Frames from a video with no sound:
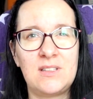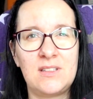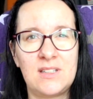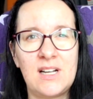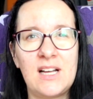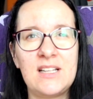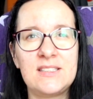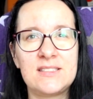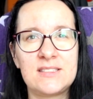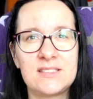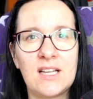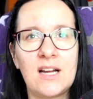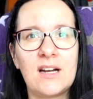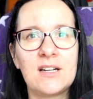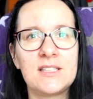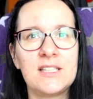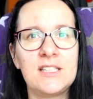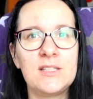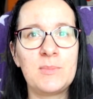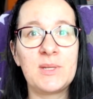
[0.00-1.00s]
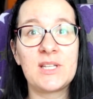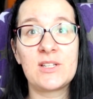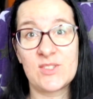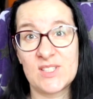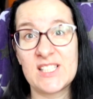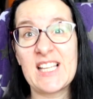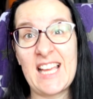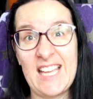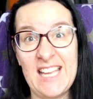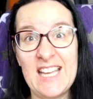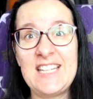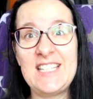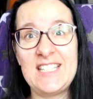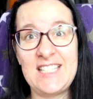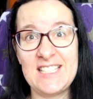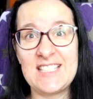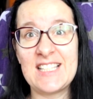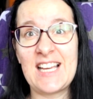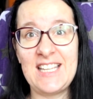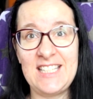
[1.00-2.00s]
I started because I had
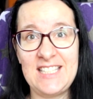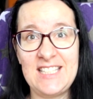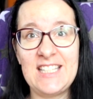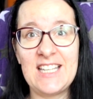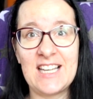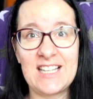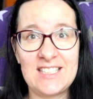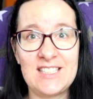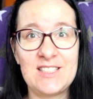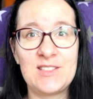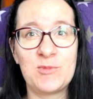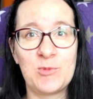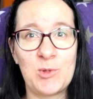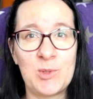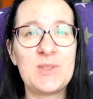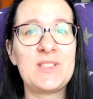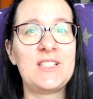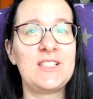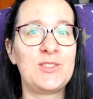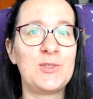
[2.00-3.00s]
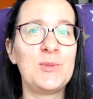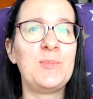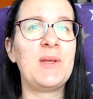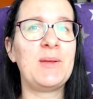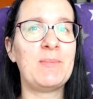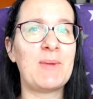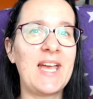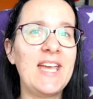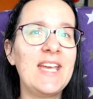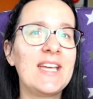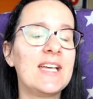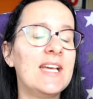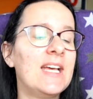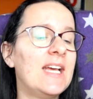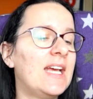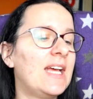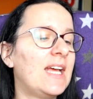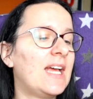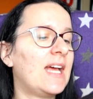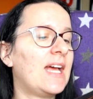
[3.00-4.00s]
this idea that wanted to be made,
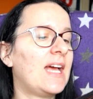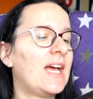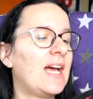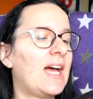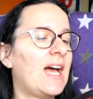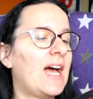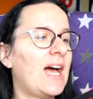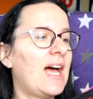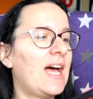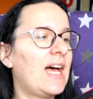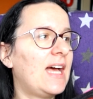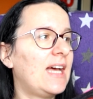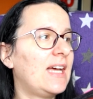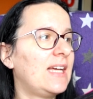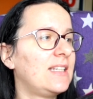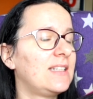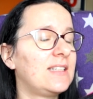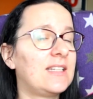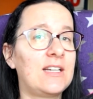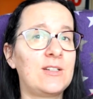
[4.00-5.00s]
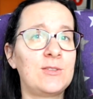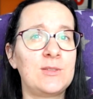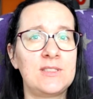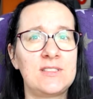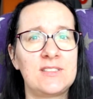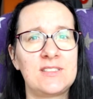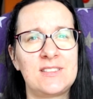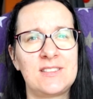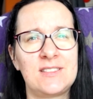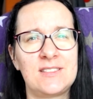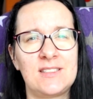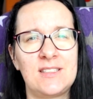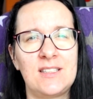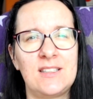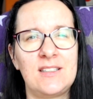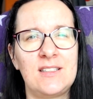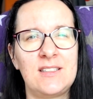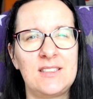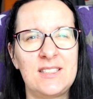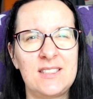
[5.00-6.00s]
and now it's
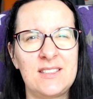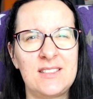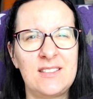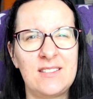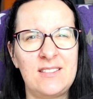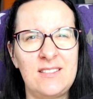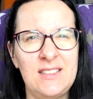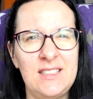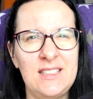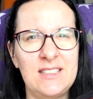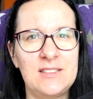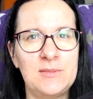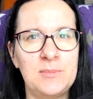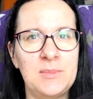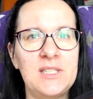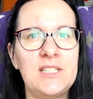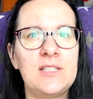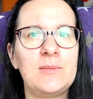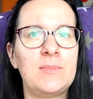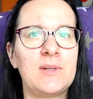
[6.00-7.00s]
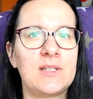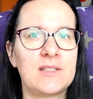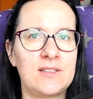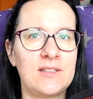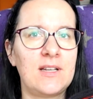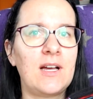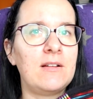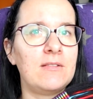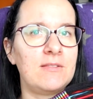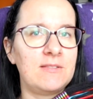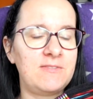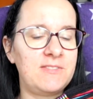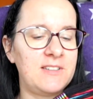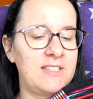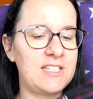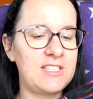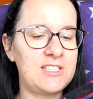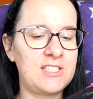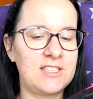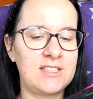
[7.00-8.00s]
stalling a bit, but I will
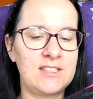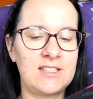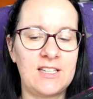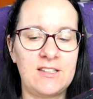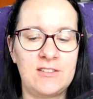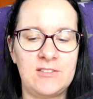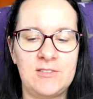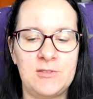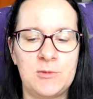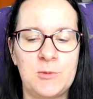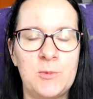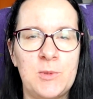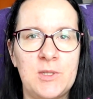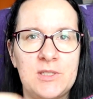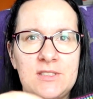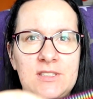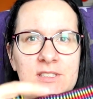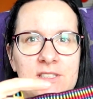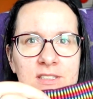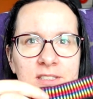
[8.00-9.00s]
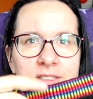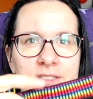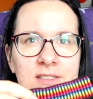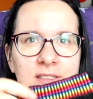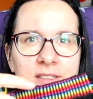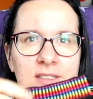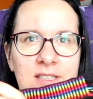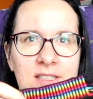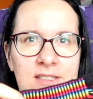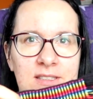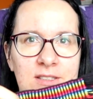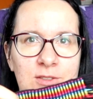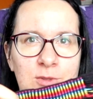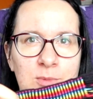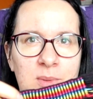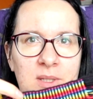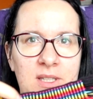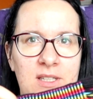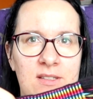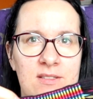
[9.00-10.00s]
finish it. I want this to
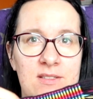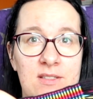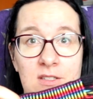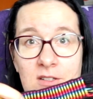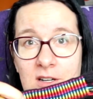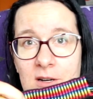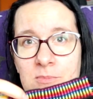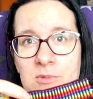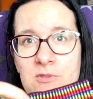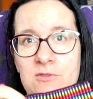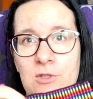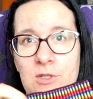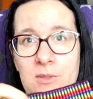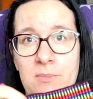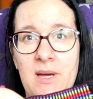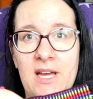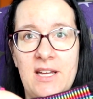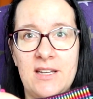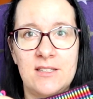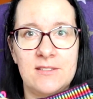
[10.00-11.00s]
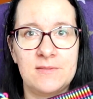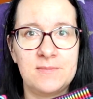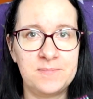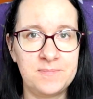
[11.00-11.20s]
be a strap for a bag.